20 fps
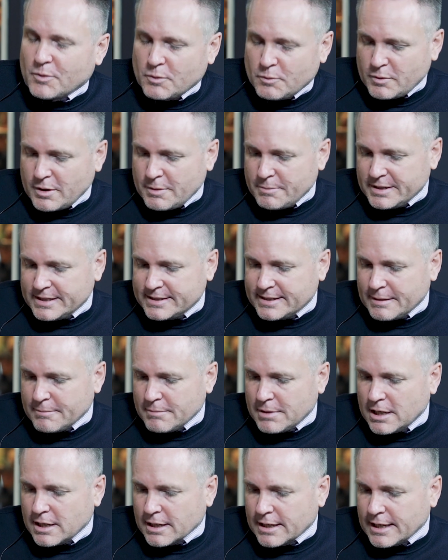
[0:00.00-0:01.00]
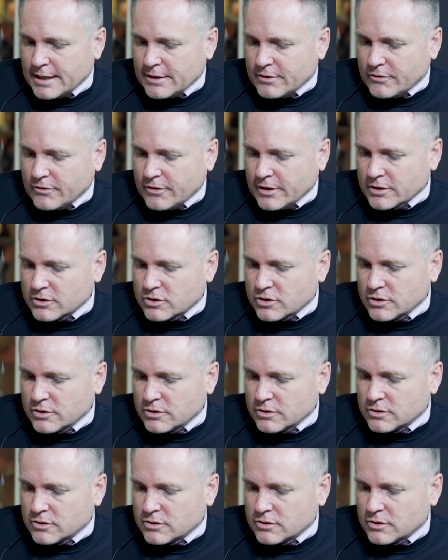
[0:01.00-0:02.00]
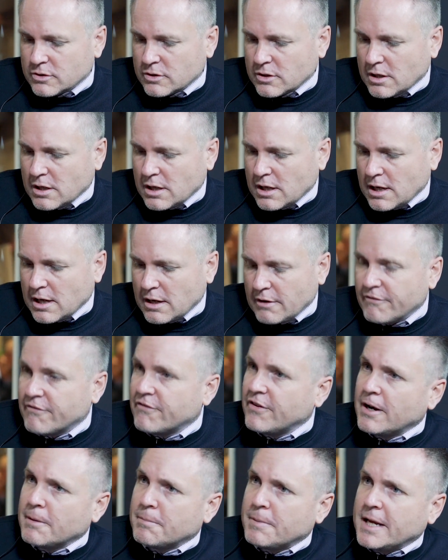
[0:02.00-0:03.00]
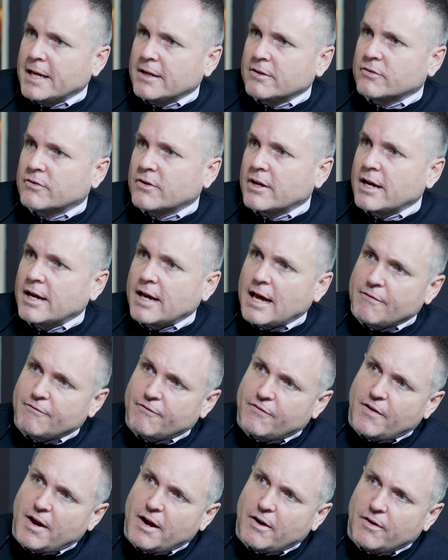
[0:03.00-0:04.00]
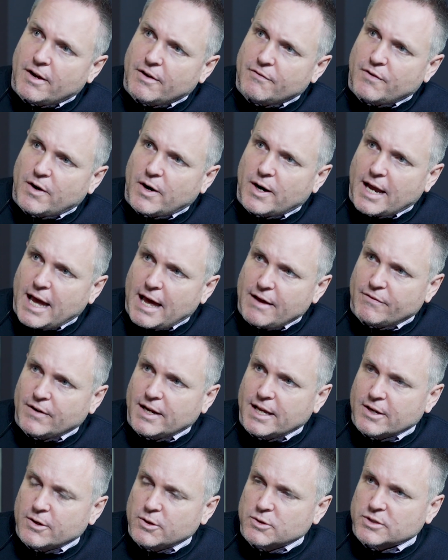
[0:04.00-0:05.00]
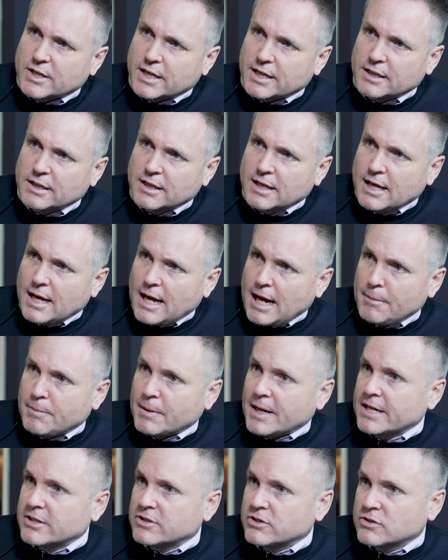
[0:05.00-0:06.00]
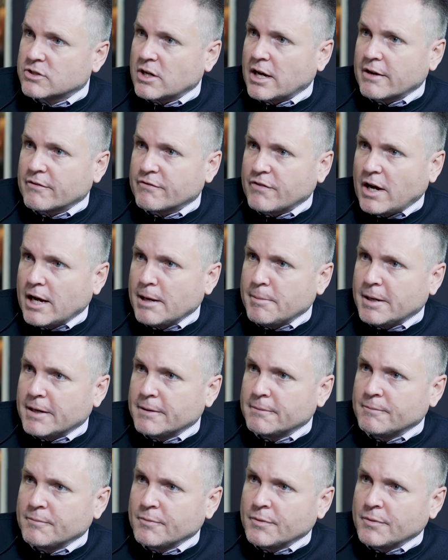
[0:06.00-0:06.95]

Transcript: When we see markets such as Philippines, they're very, very heavily using applications like Viber.